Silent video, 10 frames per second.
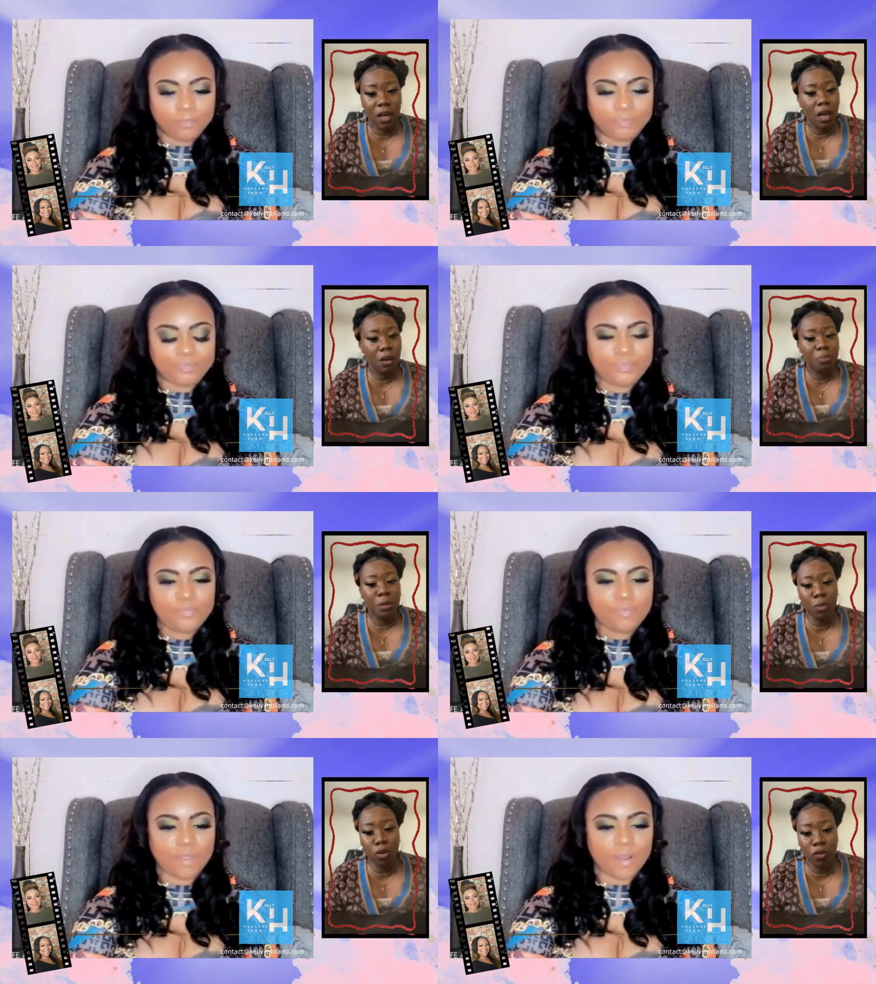Speaker 1: Um,
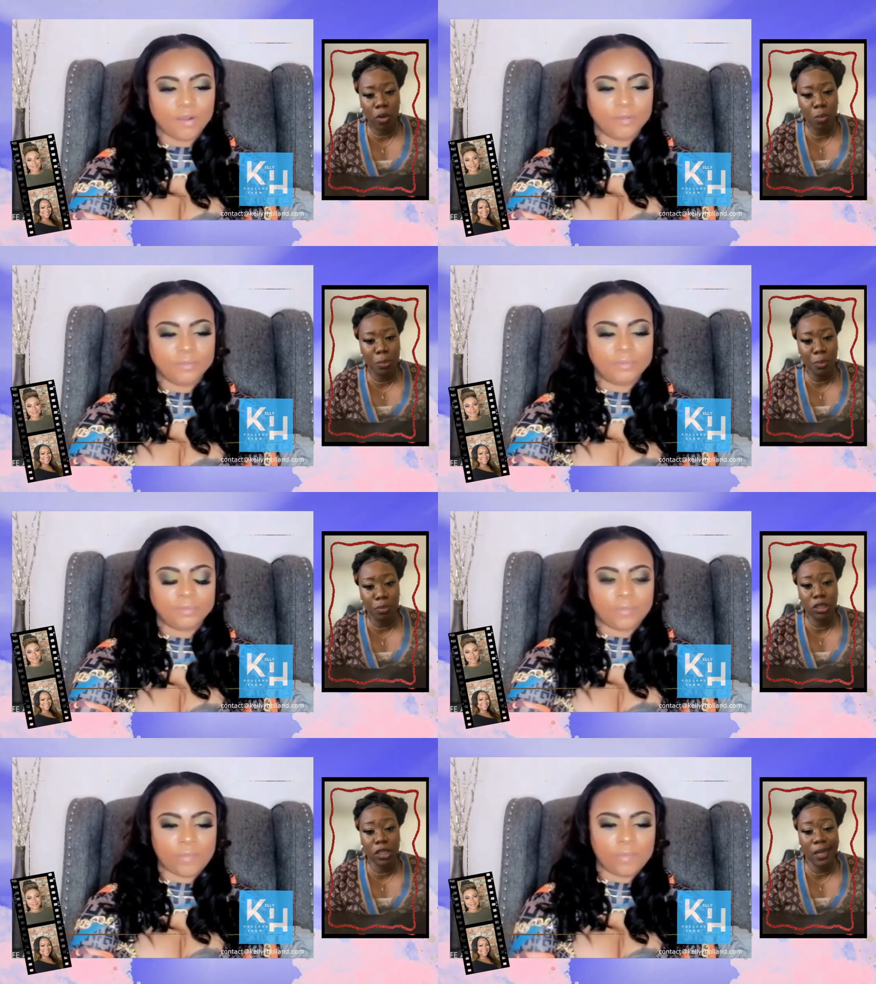people grow and
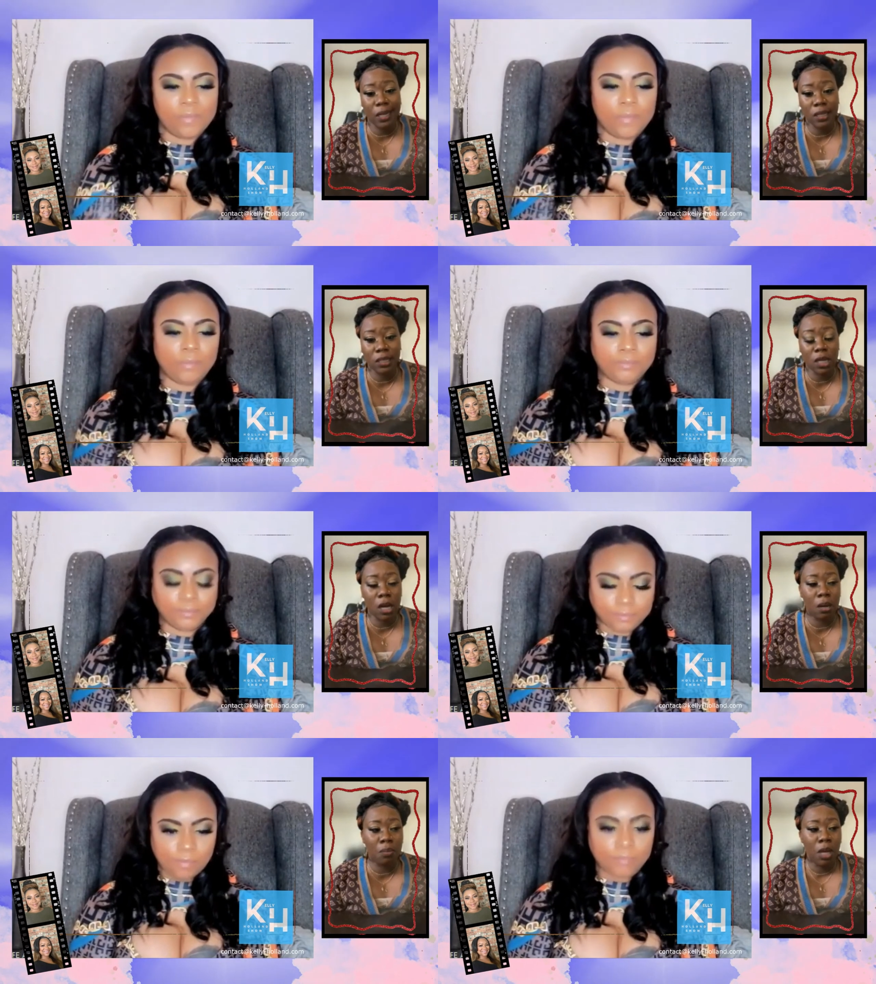people change.
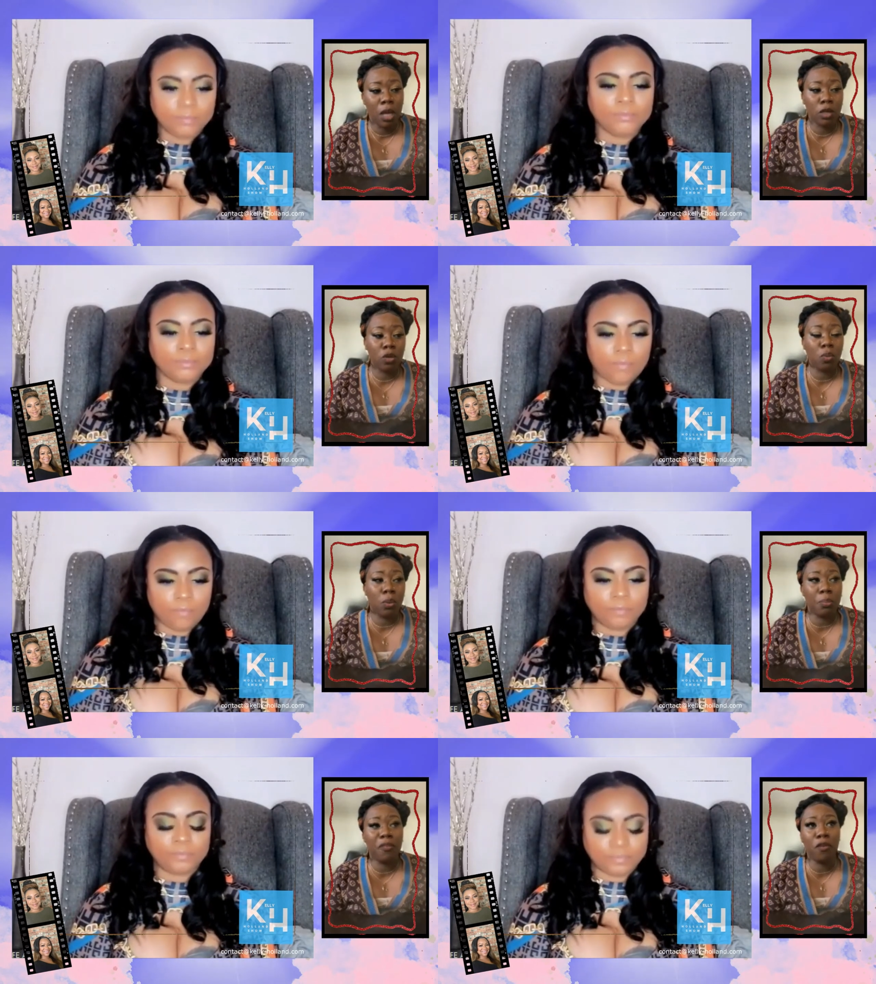Um,
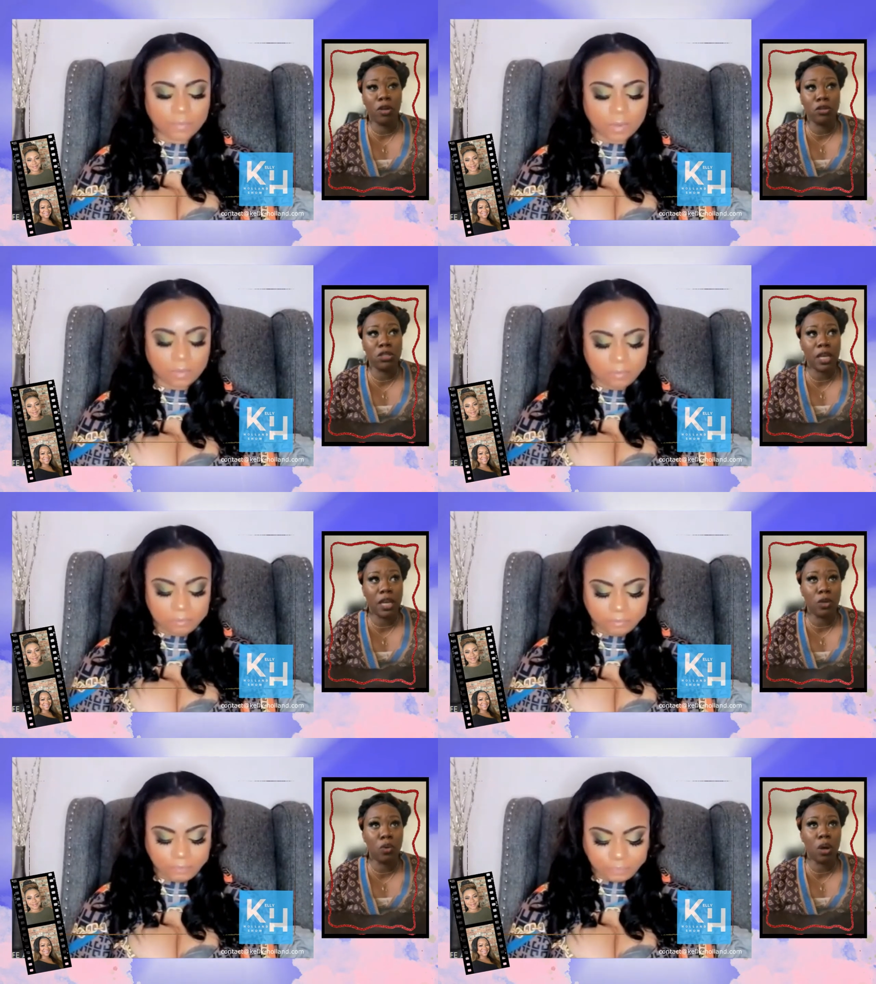you before you say
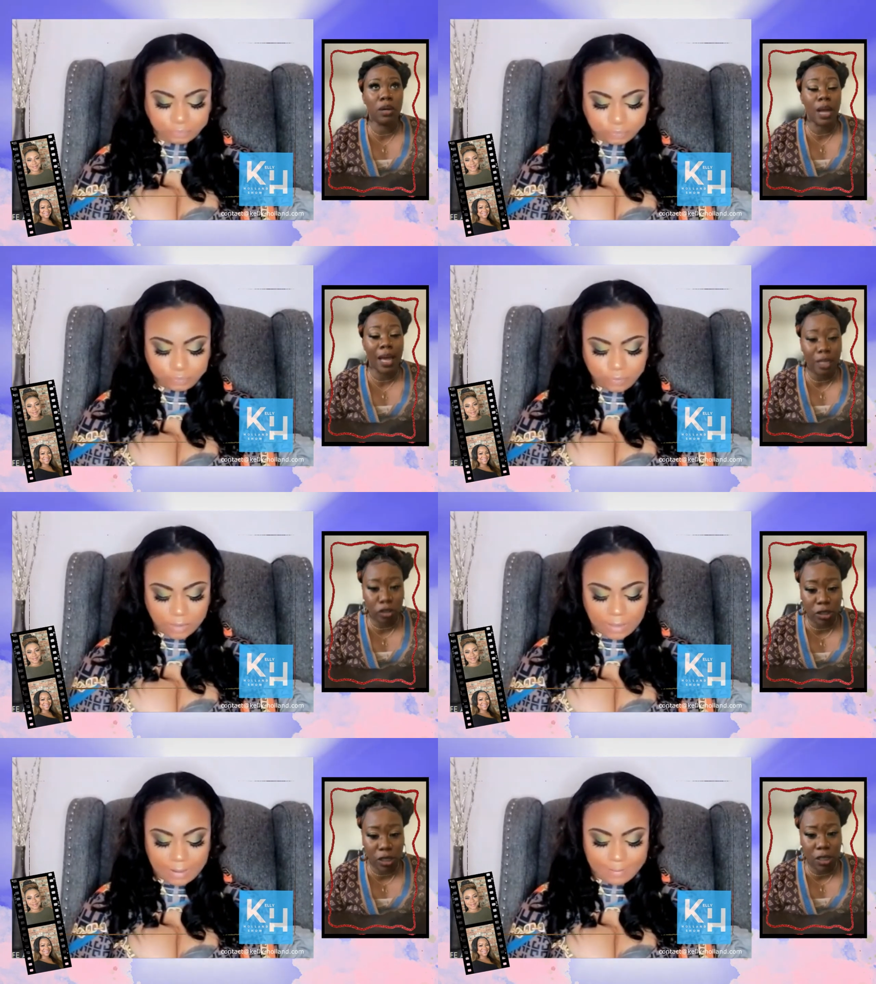you are not
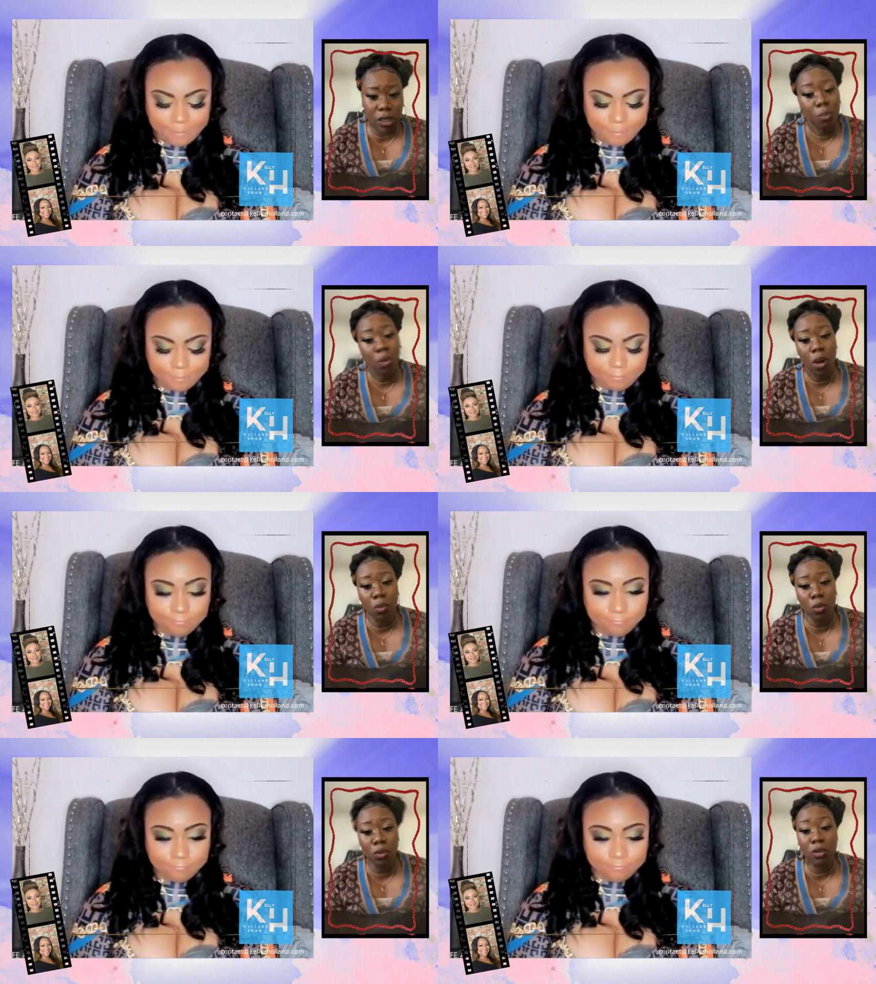interested anymore, I
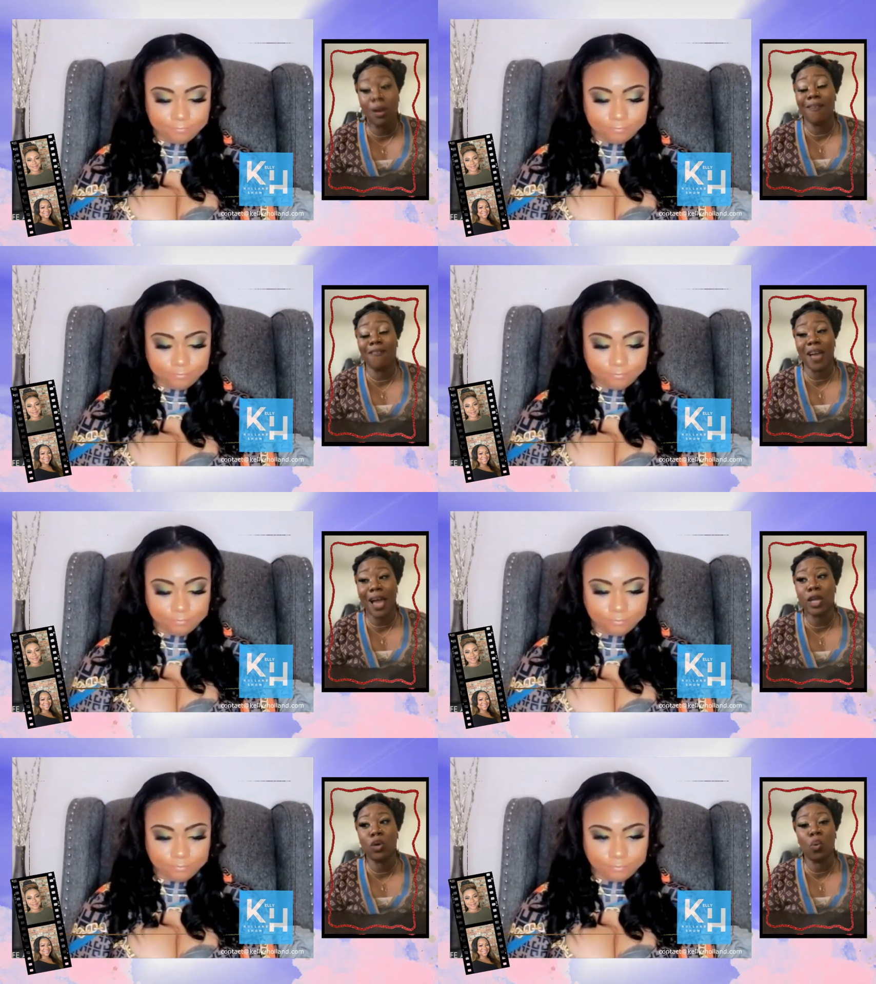want you to
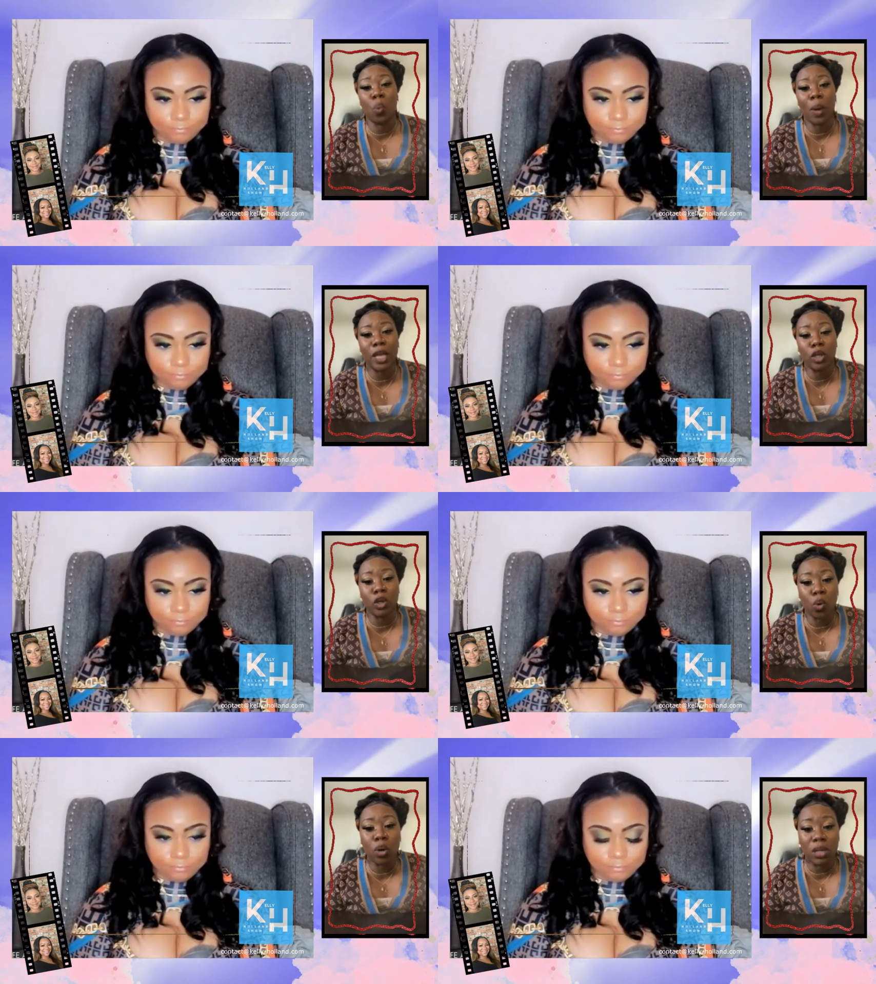evaluate
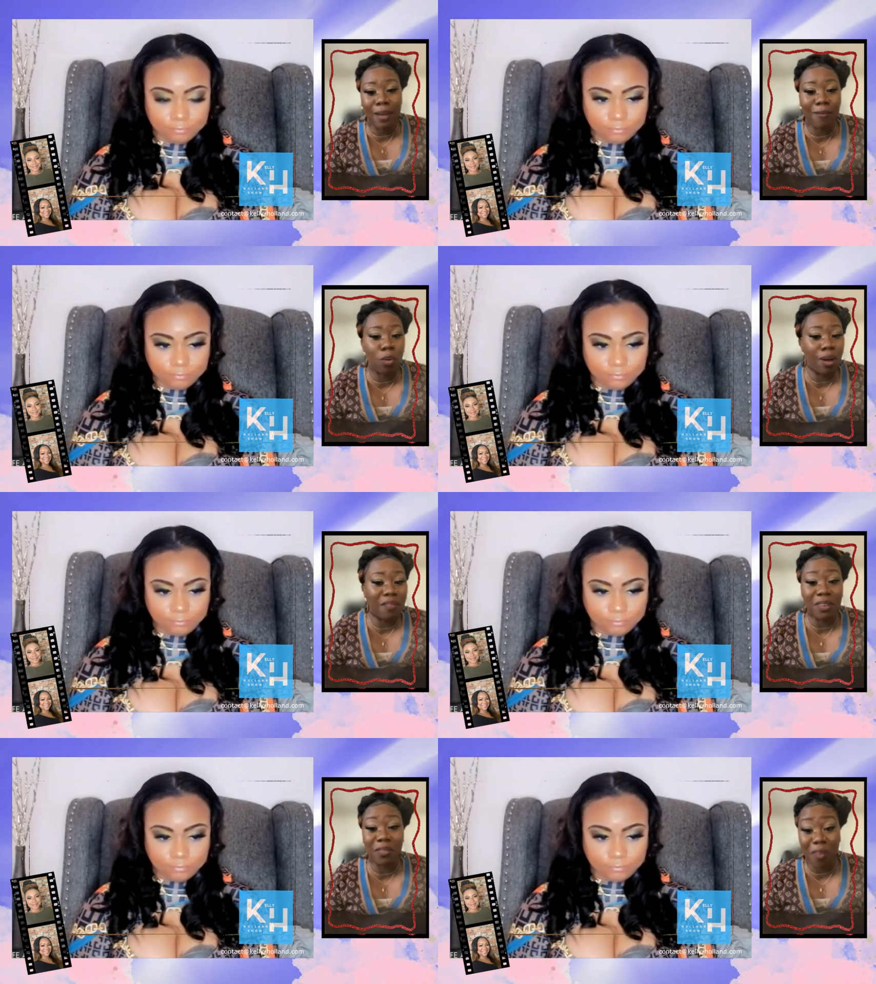your level
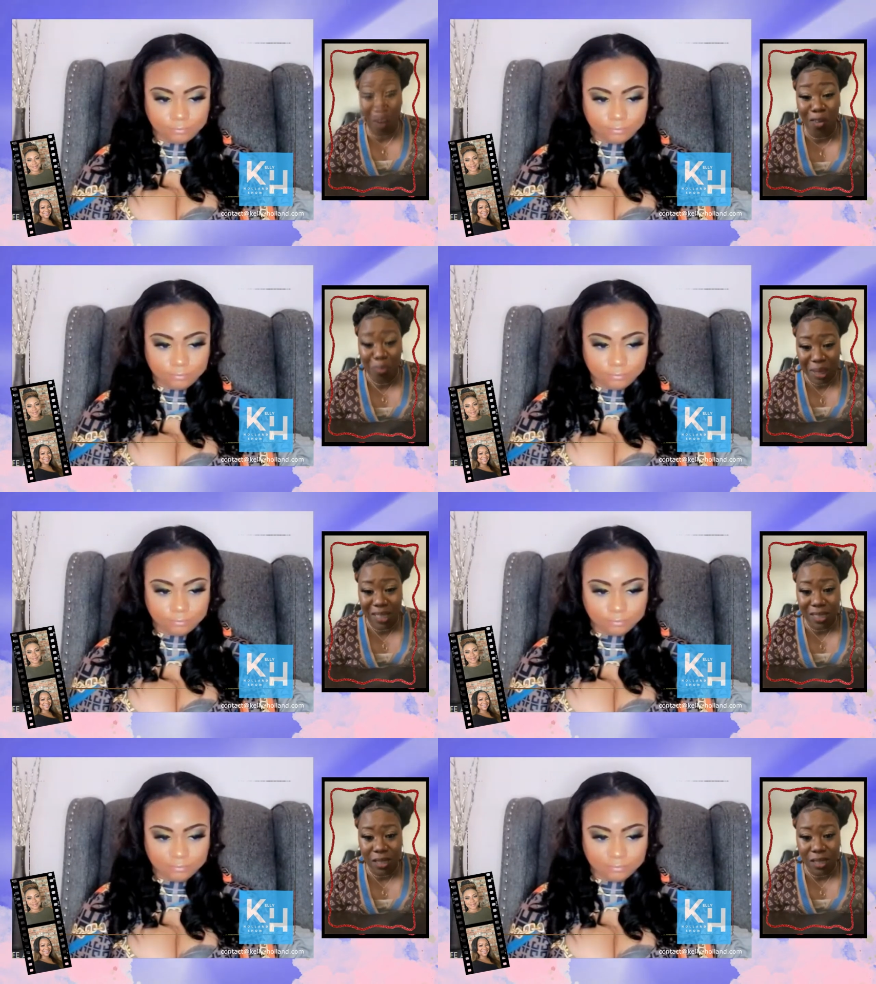of involvement.